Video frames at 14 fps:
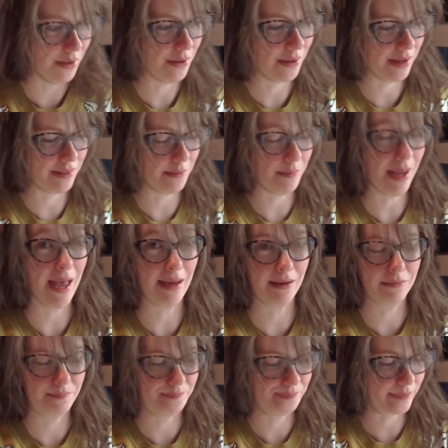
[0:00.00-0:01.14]
Okay, the bag.
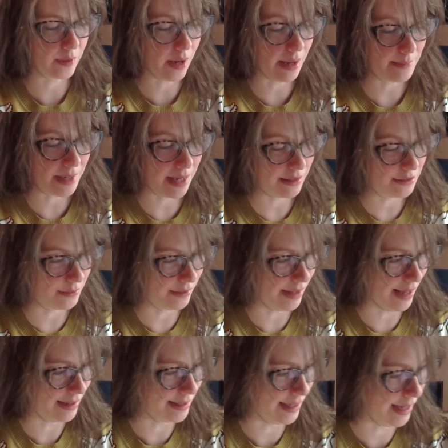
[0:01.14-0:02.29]
No, I'm not doing
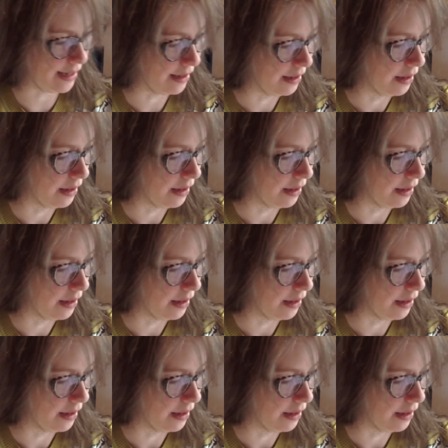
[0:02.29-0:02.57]
that today.